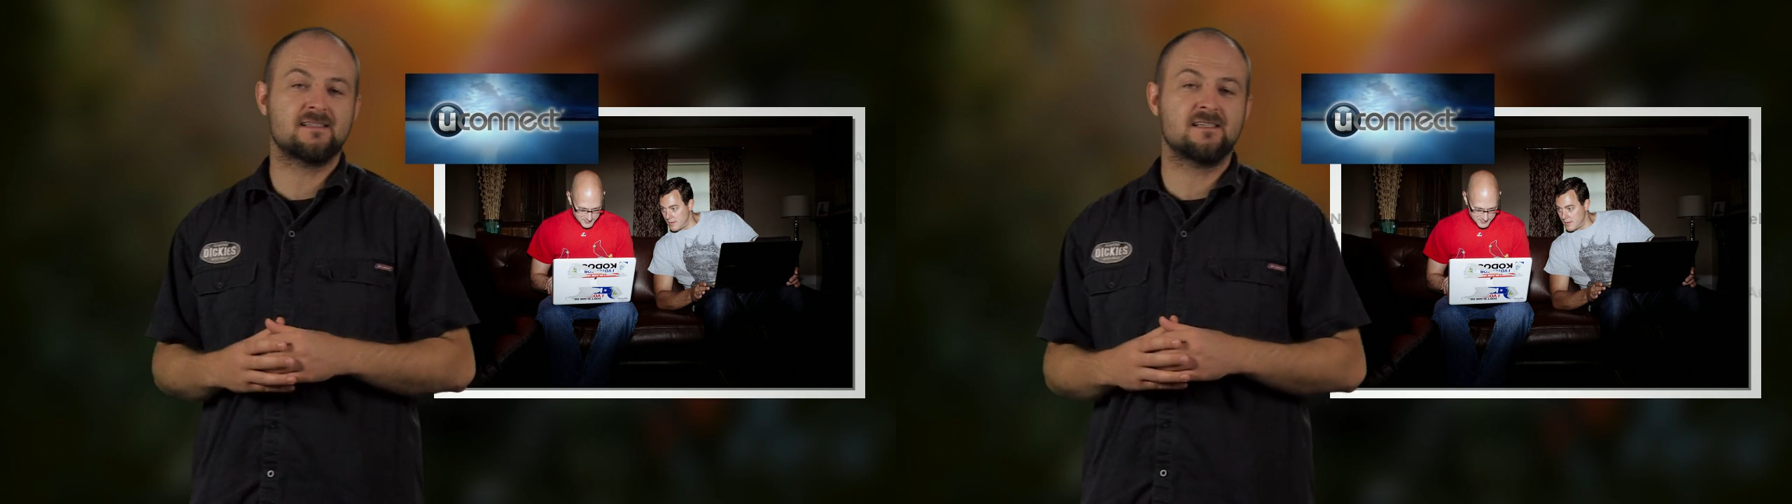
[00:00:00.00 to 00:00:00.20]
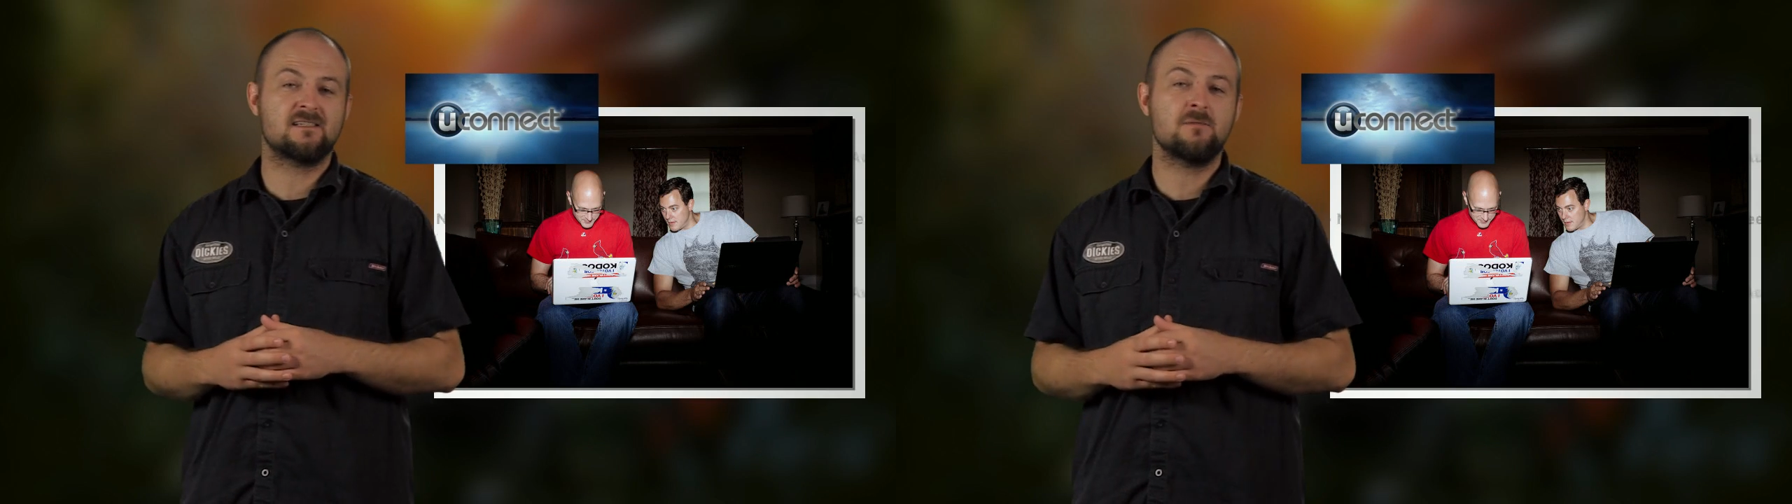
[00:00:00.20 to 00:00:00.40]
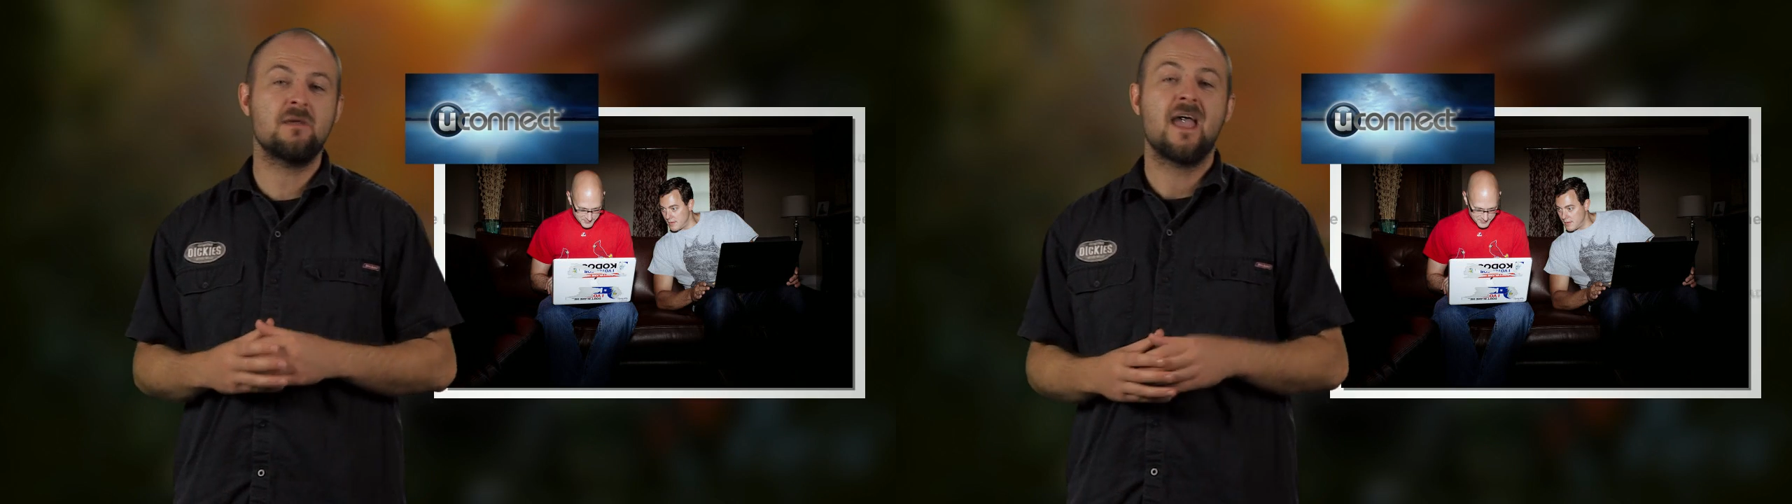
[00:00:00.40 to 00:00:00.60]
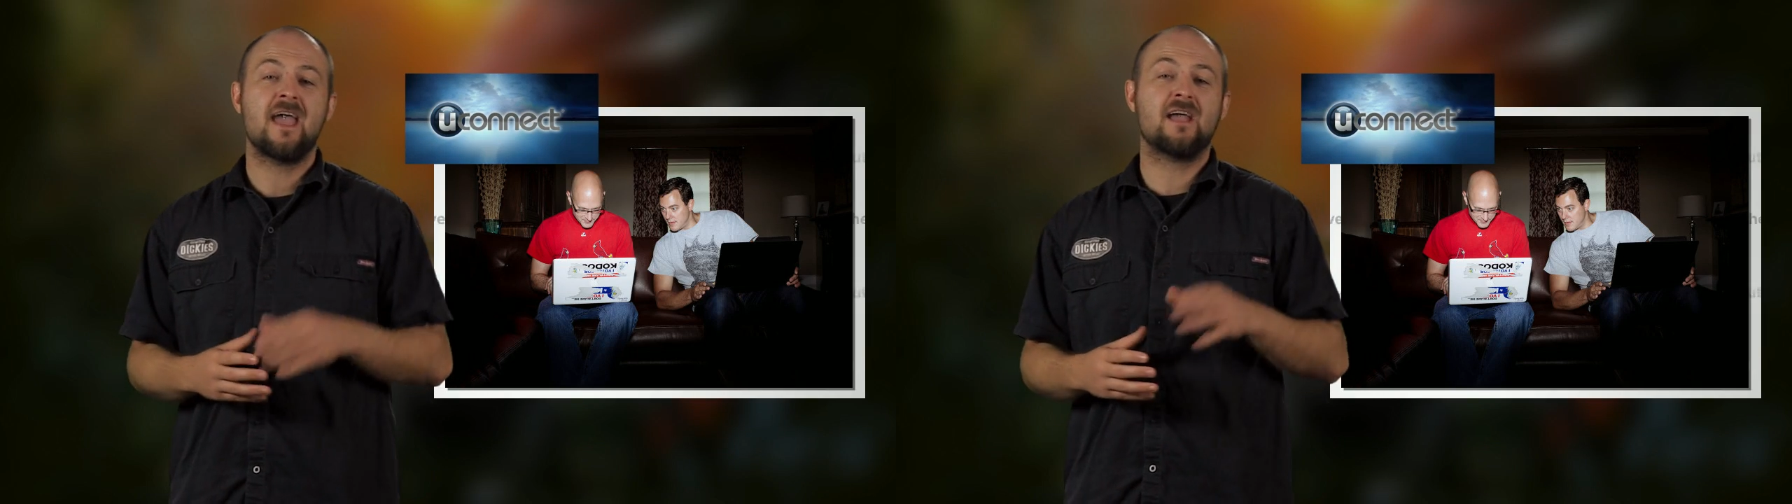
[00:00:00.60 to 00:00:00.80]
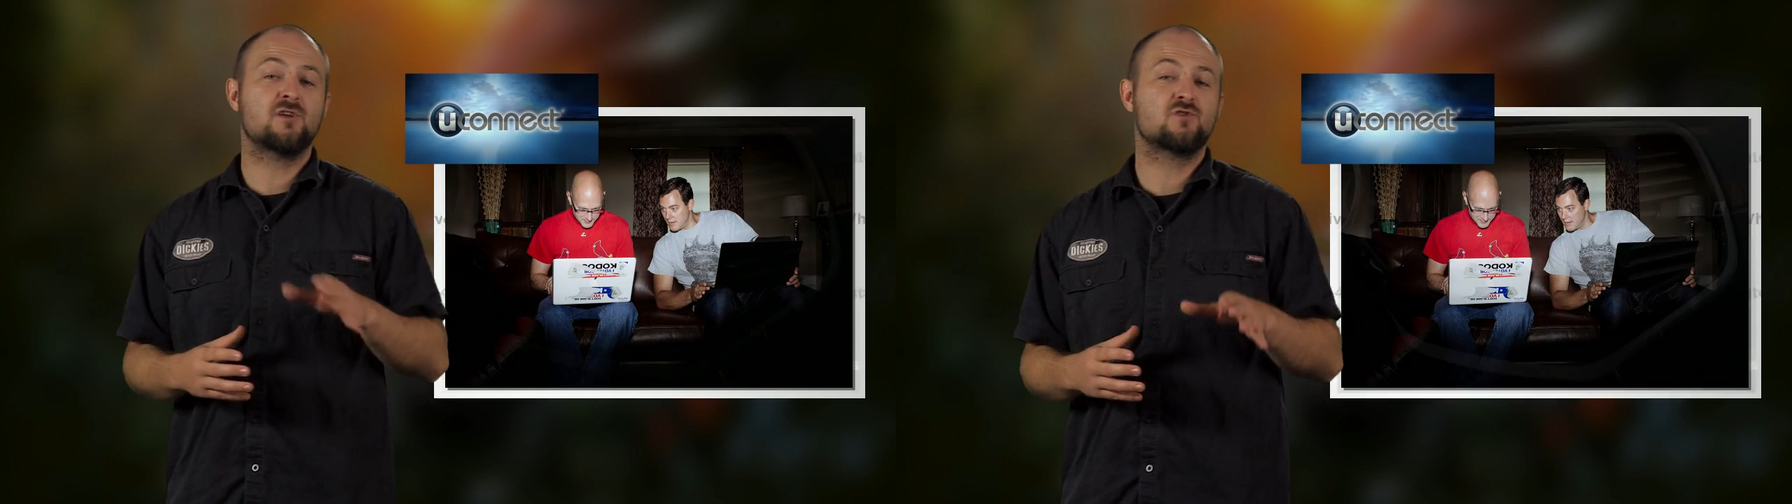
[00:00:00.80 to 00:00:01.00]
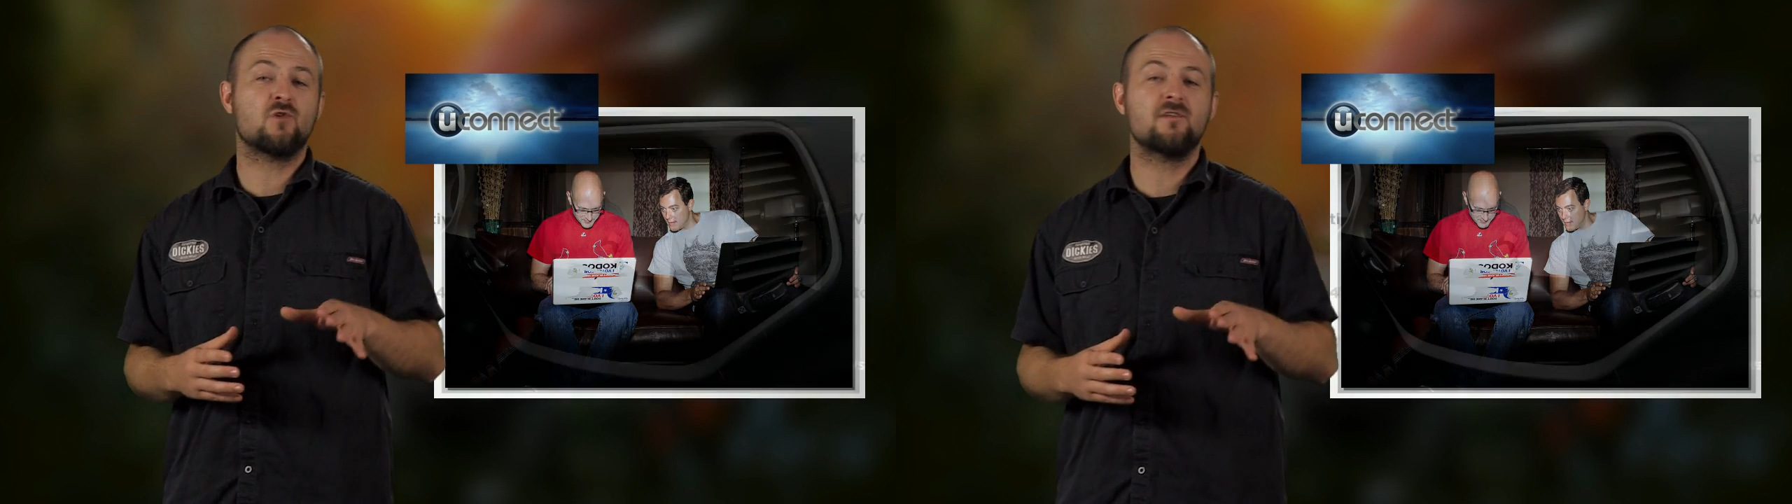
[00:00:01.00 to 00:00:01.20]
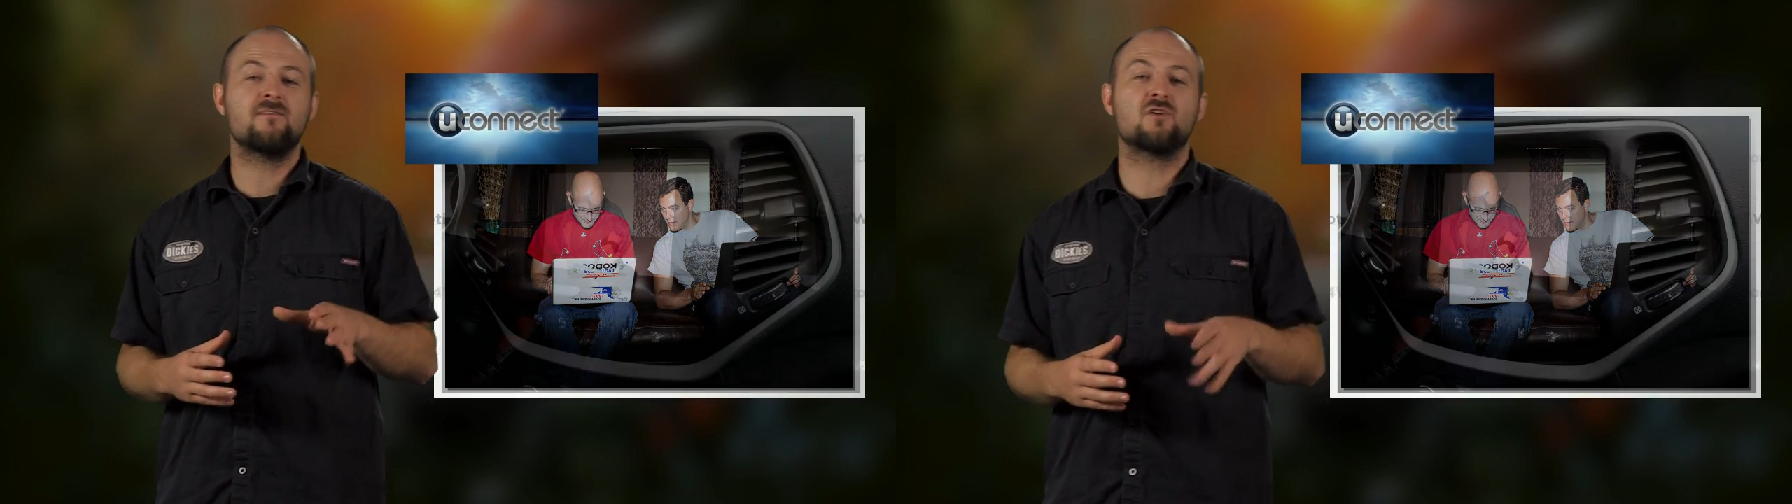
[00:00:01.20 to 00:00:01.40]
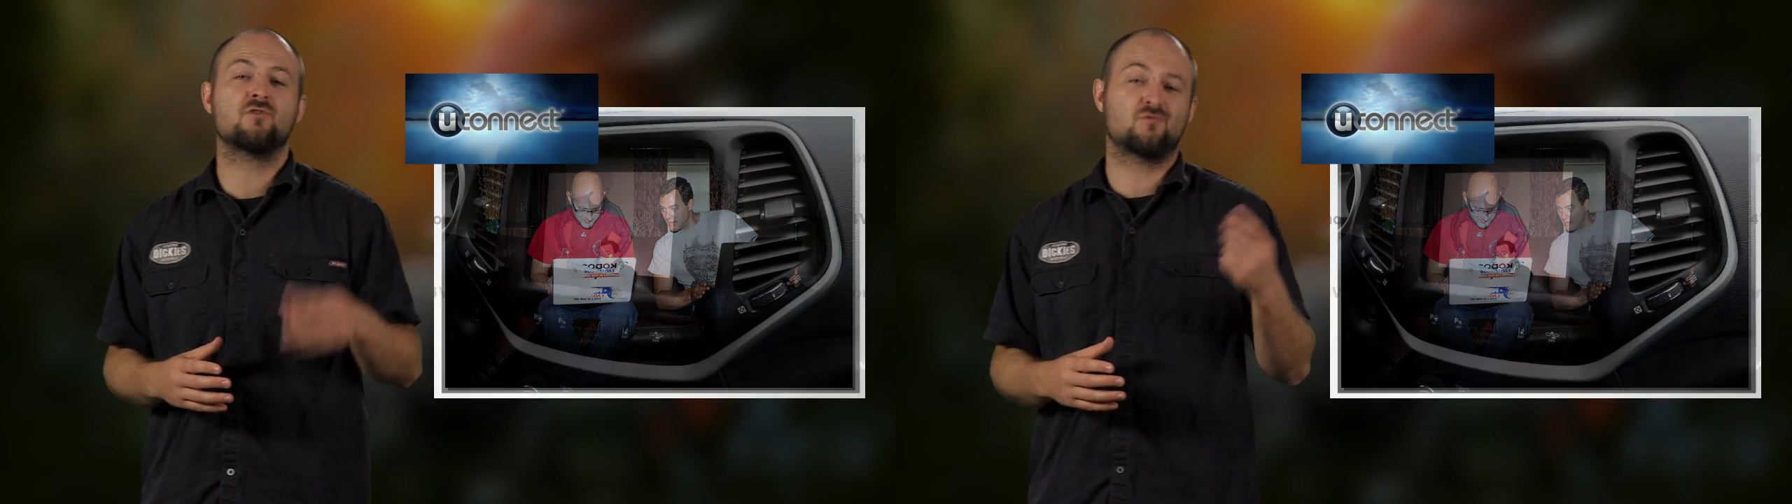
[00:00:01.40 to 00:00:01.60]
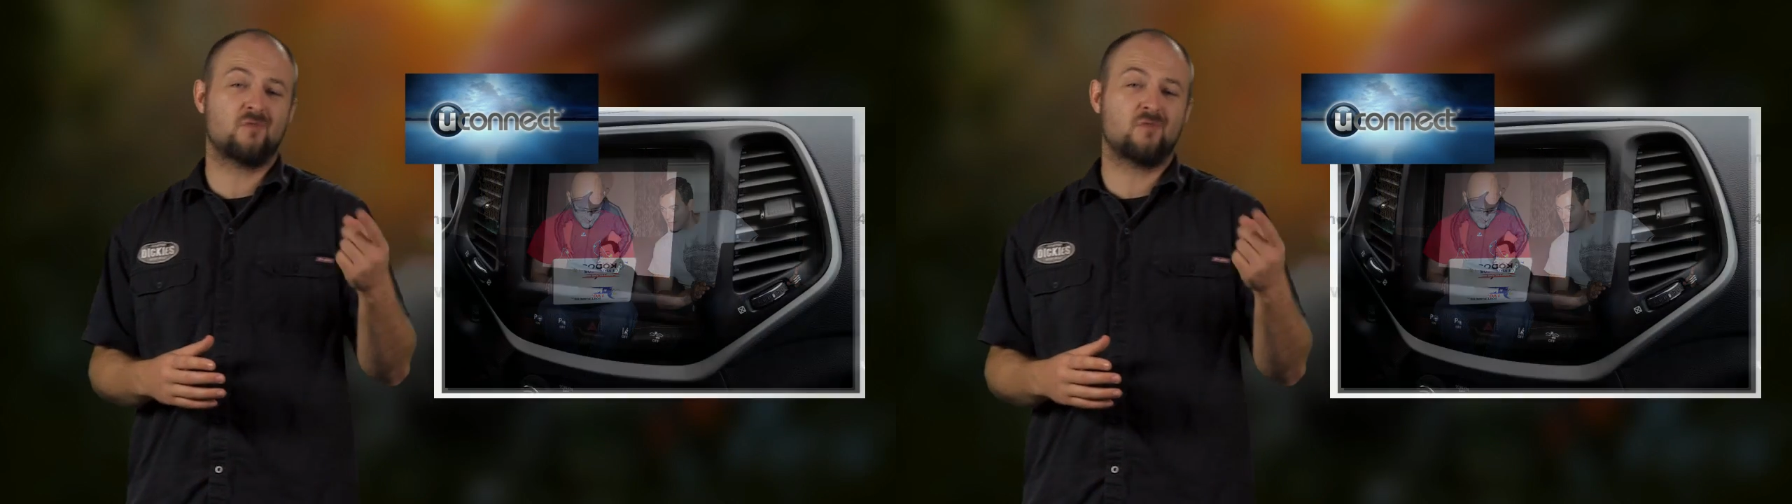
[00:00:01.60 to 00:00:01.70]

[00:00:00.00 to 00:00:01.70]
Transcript: system and control the vehicle's